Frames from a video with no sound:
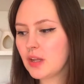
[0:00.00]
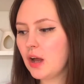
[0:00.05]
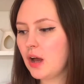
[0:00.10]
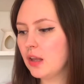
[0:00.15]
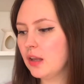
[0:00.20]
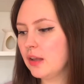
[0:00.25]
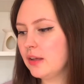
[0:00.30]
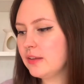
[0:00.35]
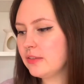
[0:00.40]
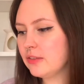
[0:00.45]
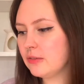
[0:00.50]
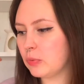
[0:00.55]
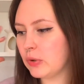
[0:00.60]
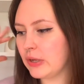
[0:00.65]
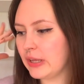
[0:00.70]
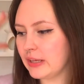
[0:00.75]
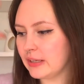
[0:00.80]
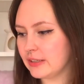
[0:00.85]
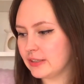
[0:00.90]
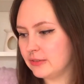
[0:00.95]
I like the
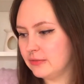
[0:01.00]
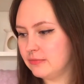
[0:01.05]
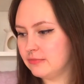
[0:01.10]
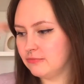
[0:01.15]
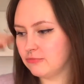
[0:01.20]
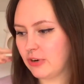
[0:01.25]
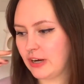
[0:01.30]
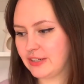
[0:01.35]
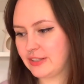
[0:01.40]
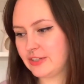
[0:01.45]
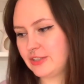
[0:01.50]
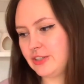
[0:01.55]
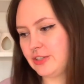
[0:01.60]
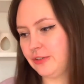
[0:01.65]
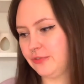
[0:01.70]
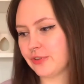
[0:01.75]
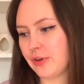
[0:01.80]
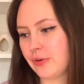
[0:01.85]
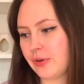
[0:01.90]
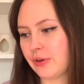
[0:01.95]
weird red
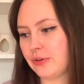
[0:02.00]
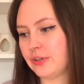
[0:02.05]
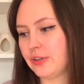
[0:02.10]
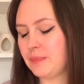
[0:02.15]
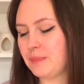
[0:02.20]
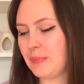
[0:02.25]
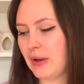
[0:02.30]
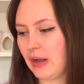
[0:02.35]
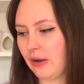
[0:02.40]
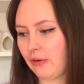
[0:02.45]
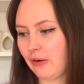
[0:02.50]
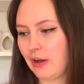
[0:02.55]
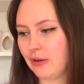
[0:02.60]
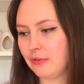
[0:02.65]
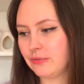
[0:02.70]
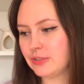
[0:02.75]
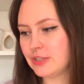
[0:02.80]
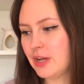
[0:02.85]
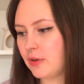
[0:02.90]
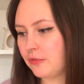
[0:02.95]
stuff going on in the background.